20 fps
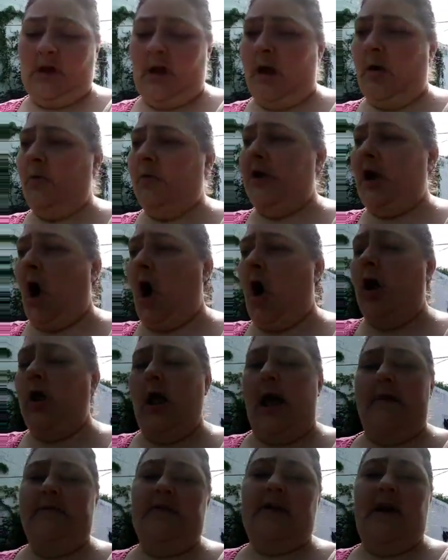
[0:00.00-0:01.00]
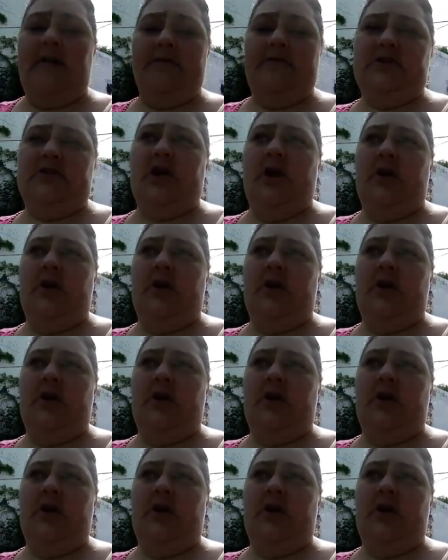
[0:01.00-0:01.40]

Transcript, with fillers: Um, we all have a comfort